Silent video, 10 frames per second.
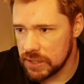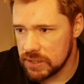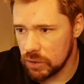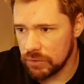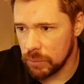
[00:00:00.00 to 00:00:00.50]

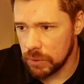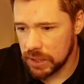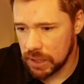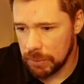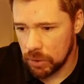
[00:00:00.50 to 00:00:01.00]
silver. We want to
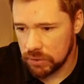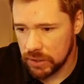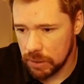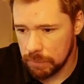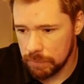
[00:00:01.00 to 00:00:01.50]
keep hold of
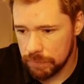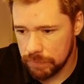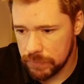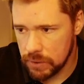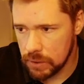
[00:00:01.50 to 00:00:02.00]
him.
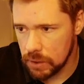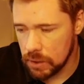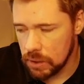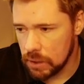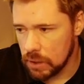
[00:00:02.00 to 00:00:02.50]

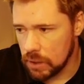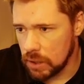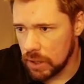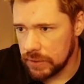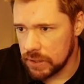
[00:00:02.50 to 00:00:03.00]

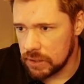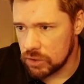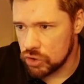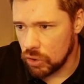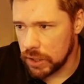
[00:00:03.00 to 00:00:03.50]
And then in a
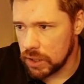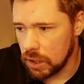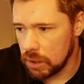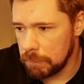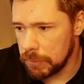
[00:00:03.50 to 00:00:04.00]

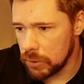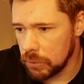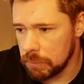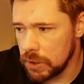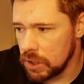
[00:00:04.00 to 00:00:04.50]
striker, boom.